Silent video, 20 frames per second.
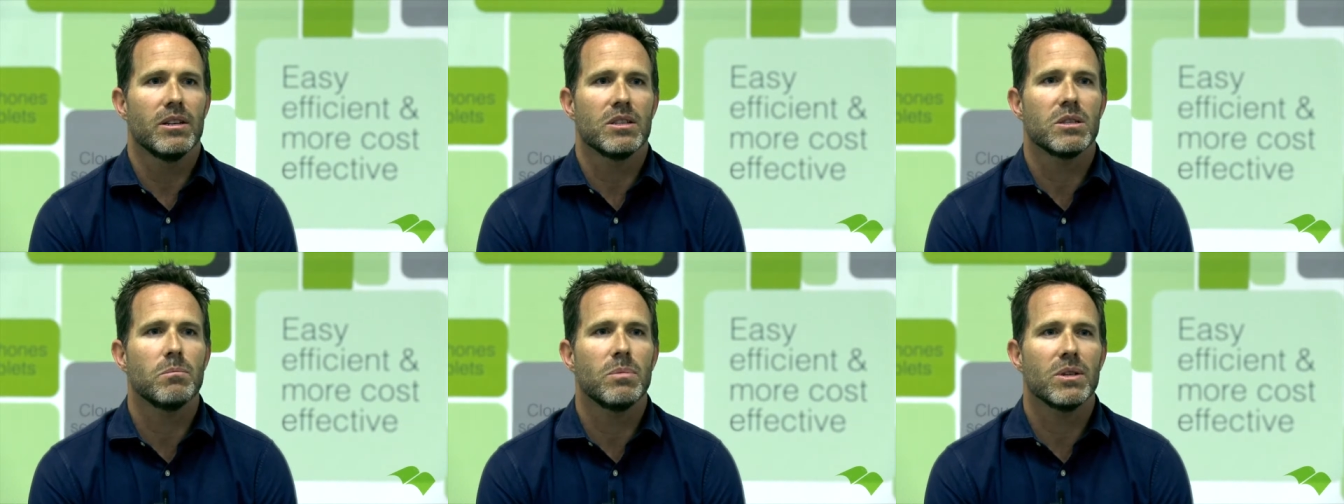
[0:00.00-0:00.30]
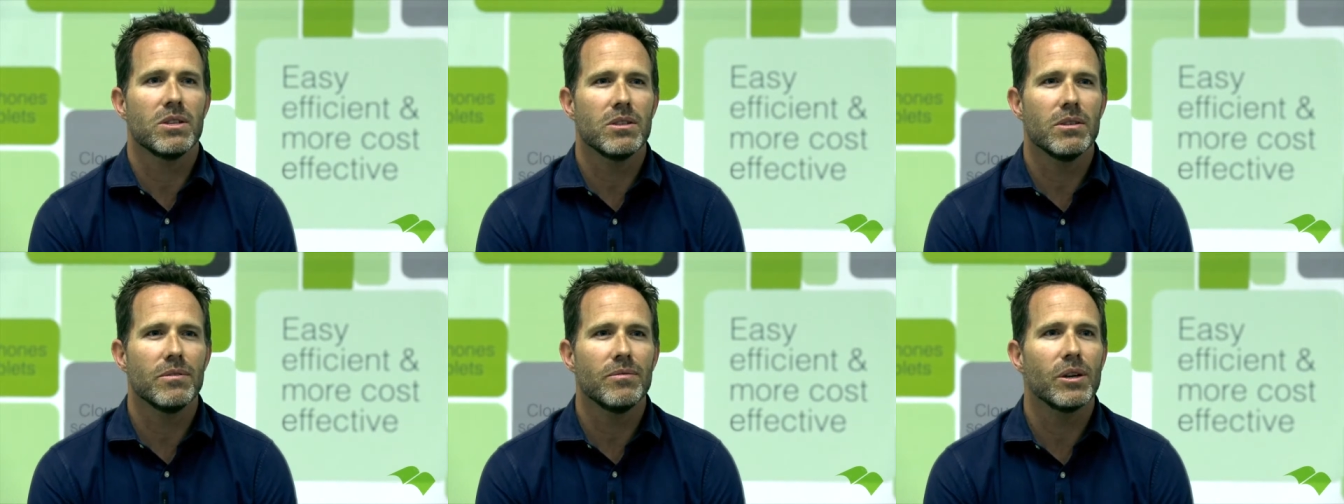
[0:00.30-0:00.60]

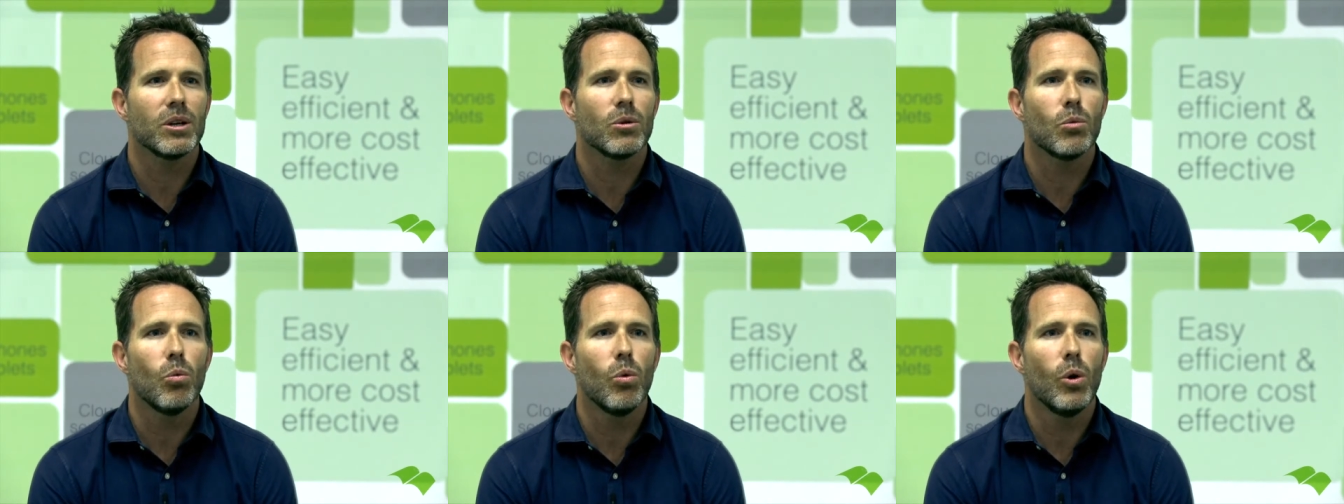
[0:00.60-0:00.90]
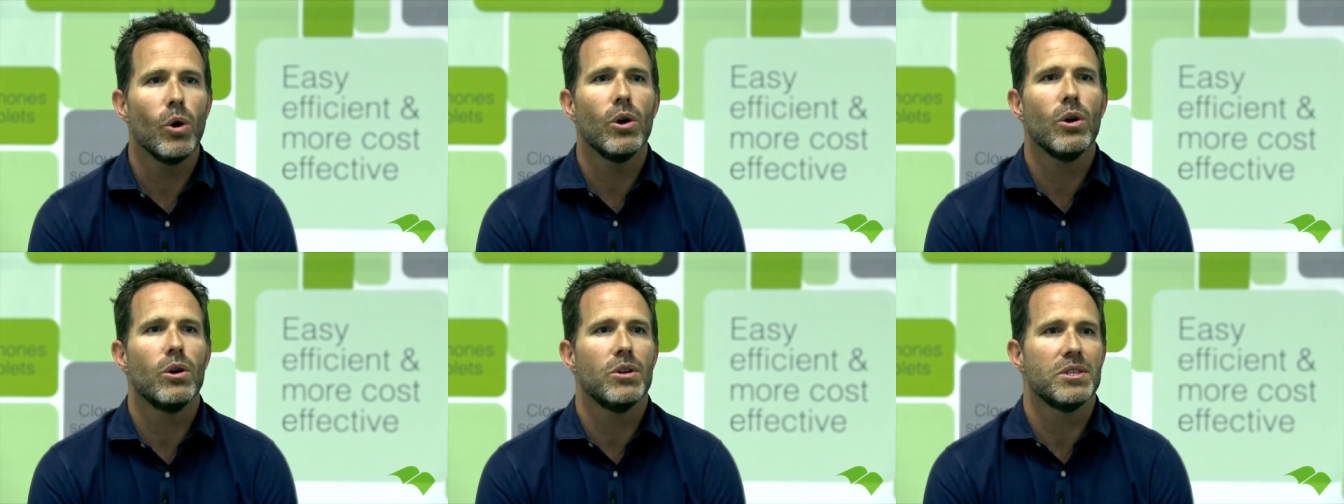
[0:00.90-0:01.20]
specific
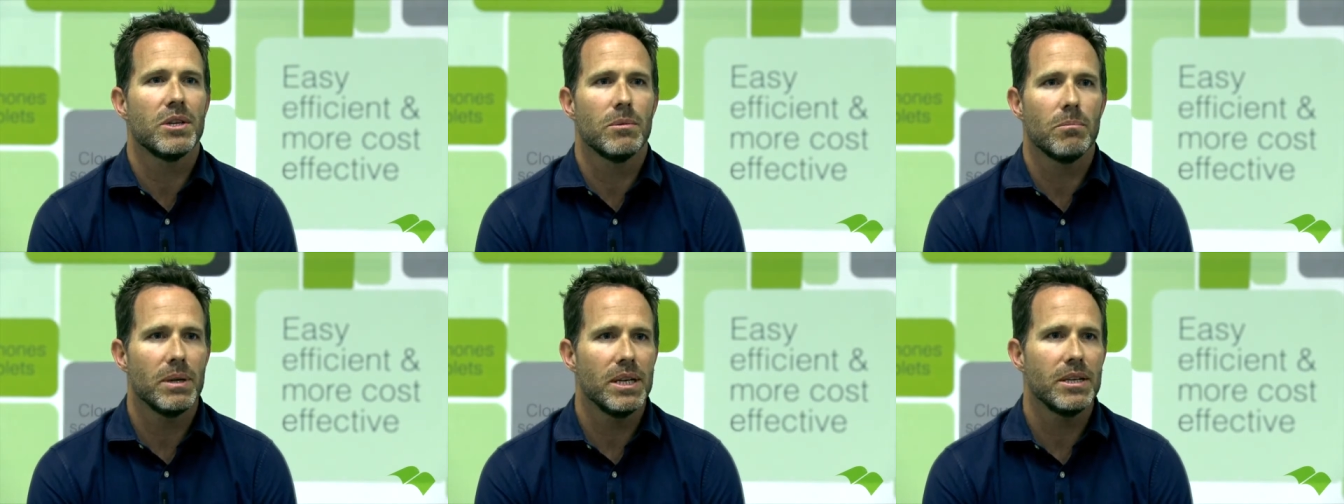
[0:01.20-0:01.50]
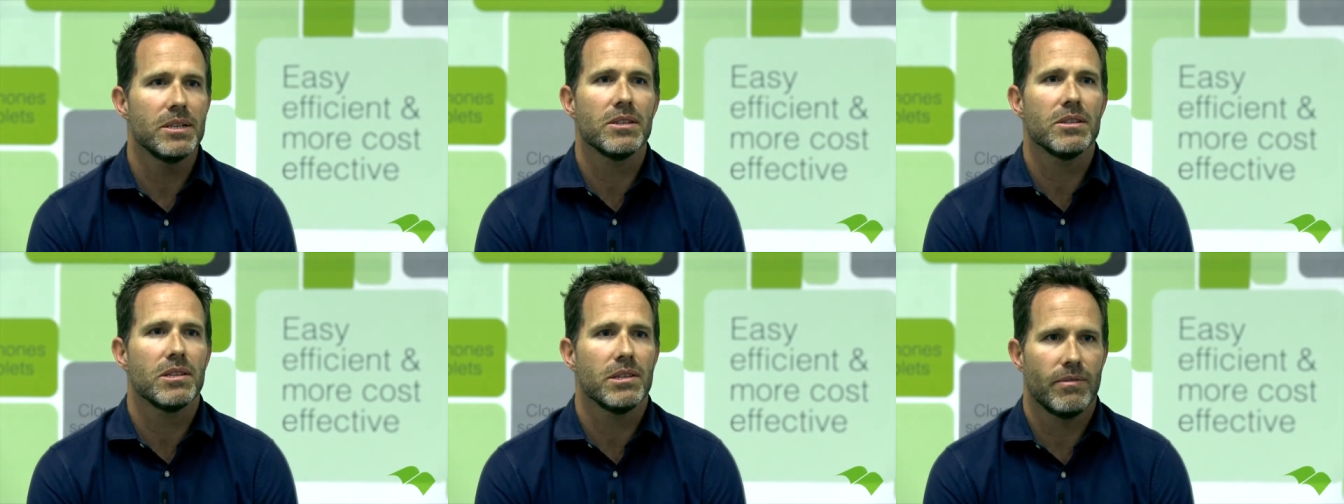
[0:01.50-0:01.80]
words and
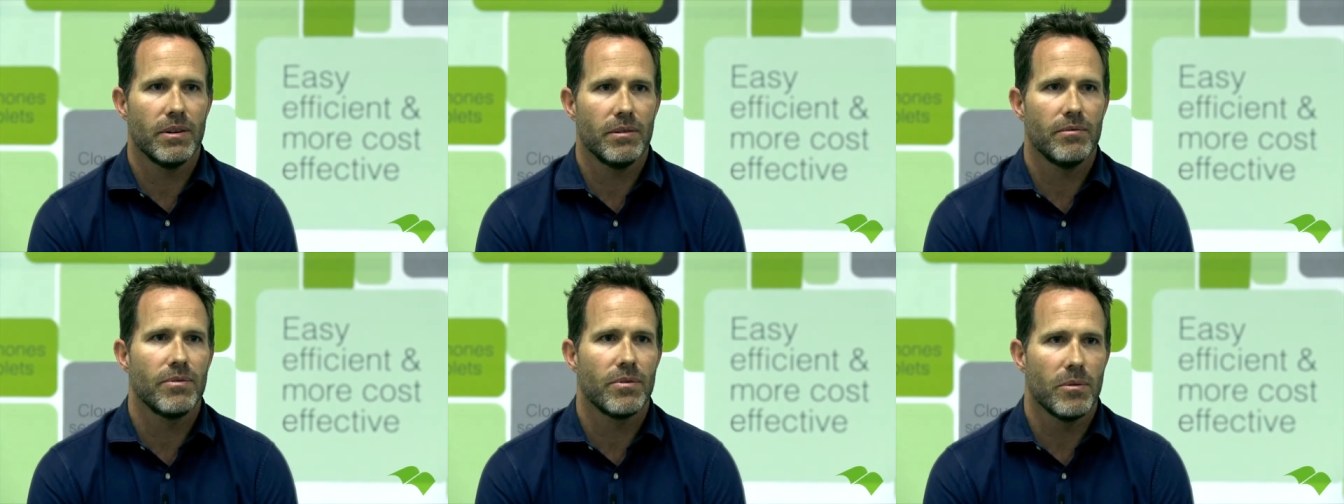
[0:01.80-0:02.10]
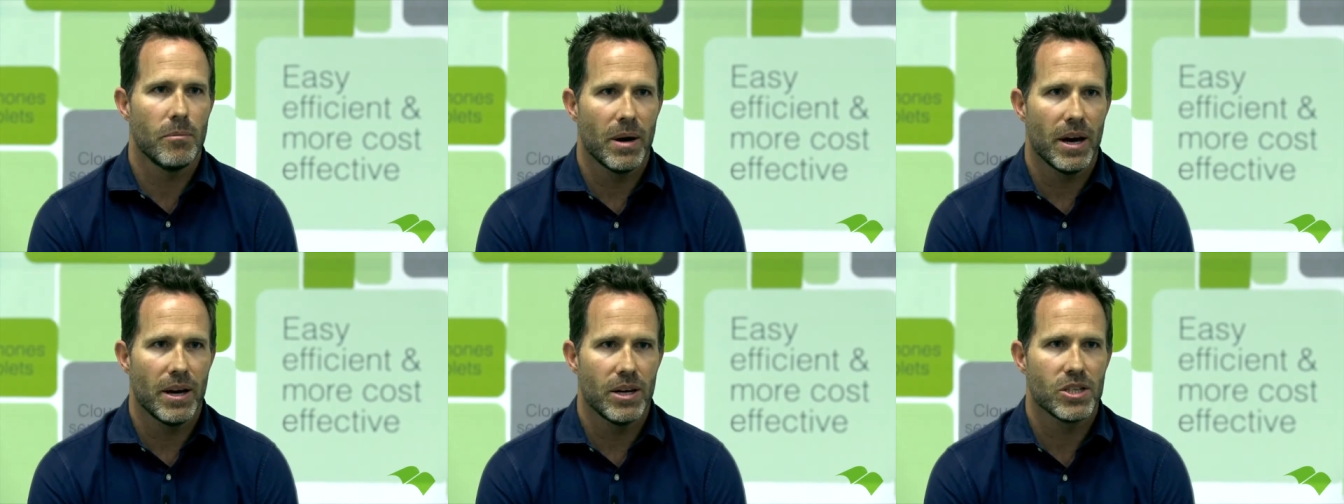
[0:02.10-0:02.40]
pieces of
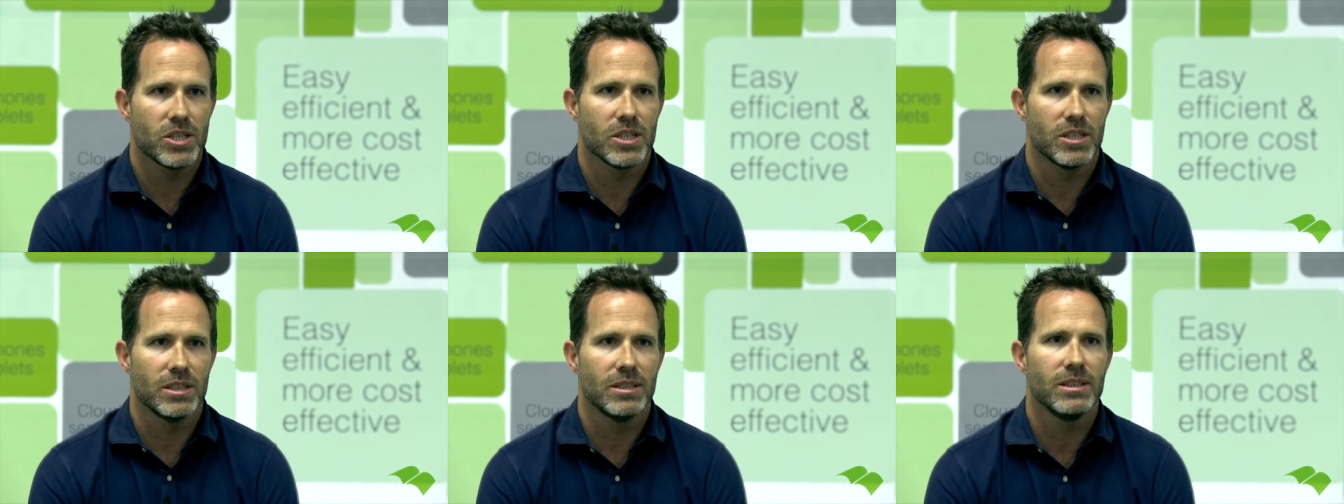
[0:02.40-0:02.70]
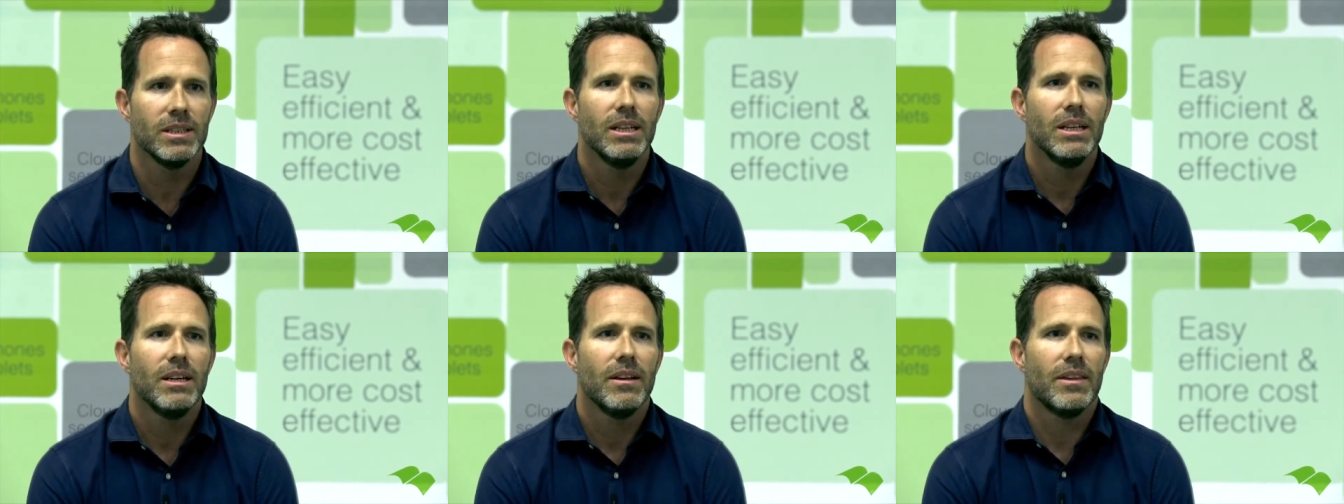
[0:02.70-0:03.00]
information
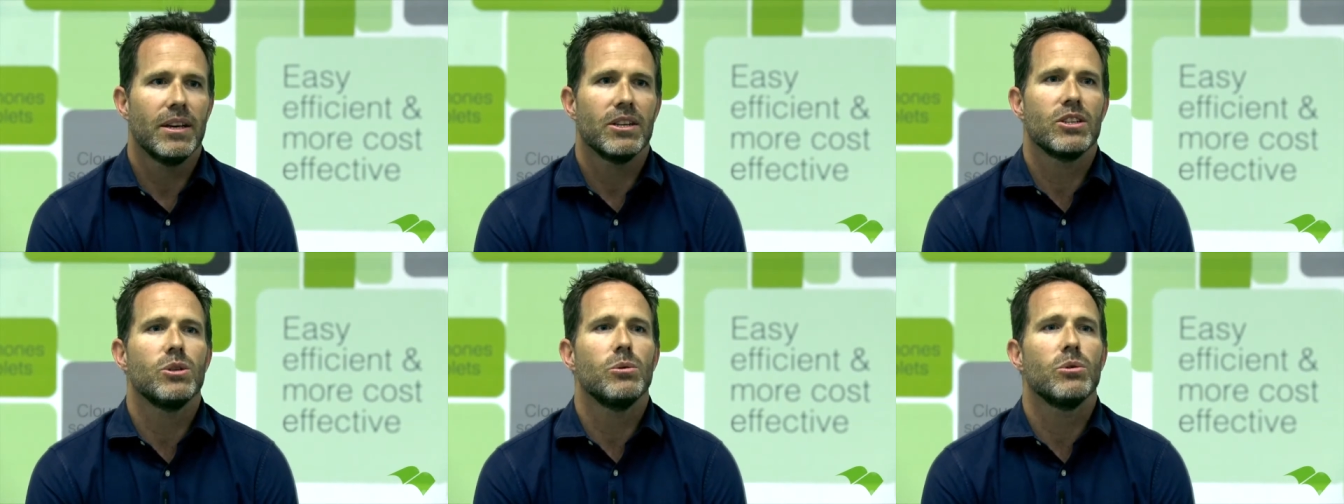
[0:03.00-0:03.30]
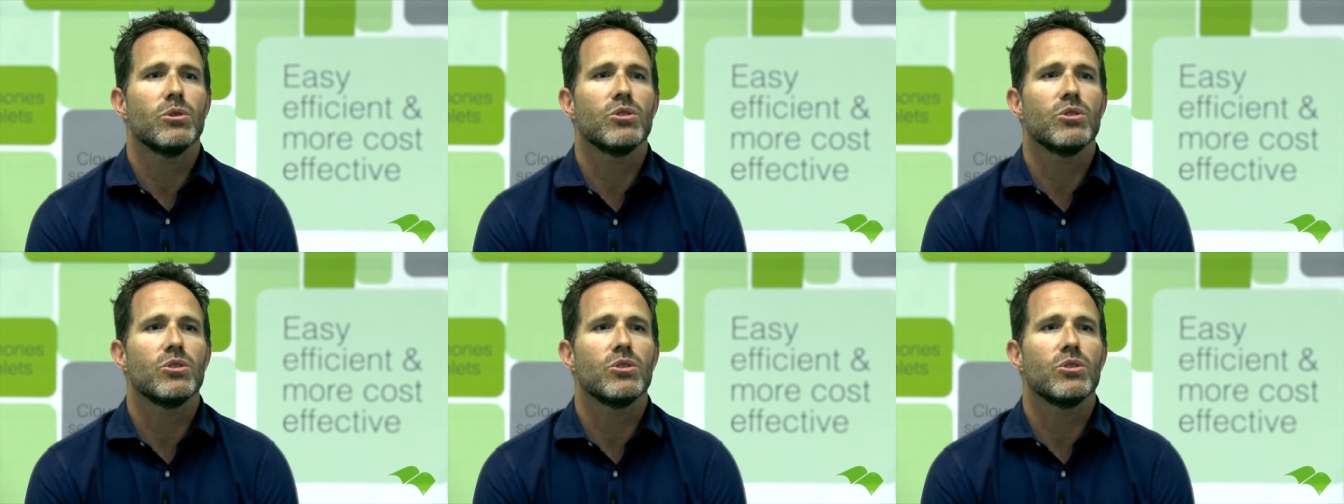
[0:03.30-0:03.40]
that you